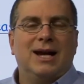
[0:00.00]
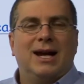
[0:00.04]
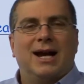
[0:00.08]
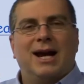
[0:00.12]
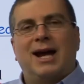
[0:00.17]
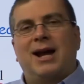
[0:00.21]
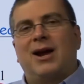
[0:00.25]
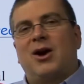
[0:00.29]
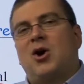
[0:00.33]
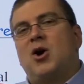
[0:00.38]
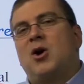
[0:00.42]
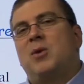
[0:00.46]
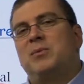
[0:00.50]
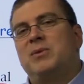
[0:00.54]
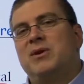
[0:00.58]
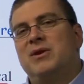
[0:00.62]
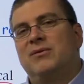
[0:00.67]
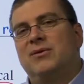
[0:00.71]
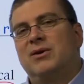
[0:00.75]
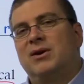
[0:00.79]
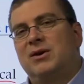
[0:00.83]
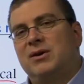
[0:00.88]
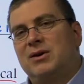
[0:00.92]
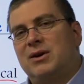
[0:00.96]
And I hope
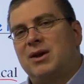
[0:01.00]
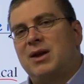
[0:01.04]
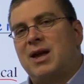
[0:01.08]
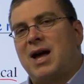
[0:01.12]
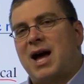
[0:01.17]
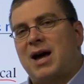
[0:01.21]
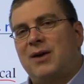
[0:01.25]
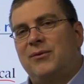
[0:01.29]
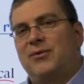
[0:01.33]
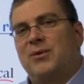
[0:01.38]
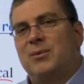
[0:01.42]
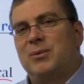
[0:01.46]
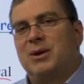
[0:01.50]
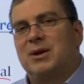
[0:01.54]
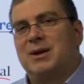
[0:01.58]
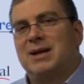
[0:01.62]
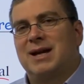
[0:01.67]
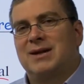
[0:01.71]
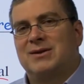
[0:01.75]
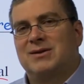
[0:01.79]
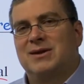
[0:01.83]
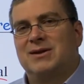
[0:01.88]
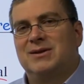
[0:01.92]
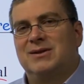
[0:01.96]
you've learned a lot from the
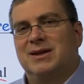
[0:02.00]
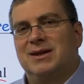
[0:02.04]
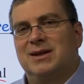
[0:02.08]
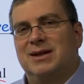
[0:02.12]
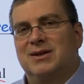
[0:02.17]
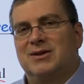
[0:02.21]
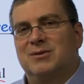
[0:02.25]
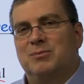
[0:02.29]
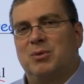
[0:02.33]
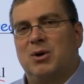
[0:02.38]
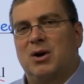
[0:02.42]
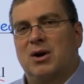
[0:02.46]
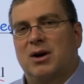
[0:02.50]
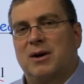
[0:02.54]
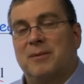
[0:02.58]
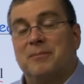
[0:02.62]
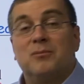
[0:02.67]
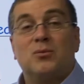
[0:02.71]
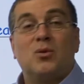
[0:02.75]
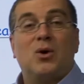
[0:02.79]
lessons in this book.